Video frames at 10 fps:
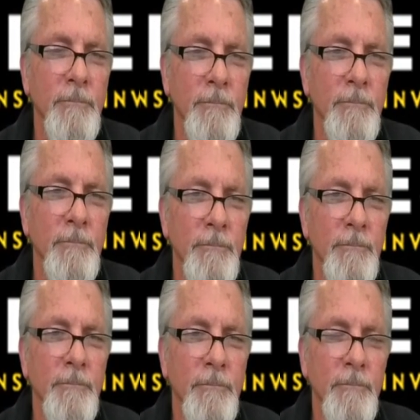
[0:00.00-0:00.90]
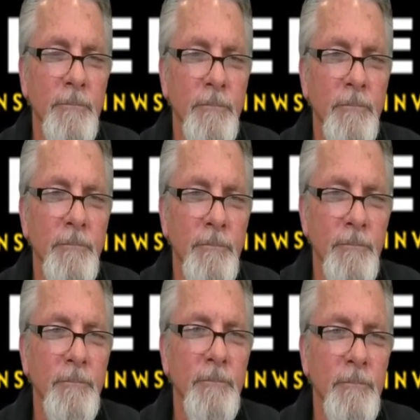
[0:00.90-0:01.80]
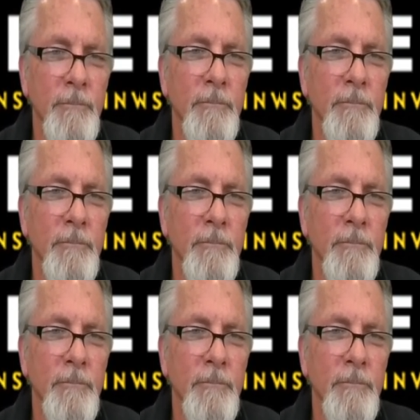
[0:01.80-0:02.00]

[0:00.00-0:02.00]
[no speech]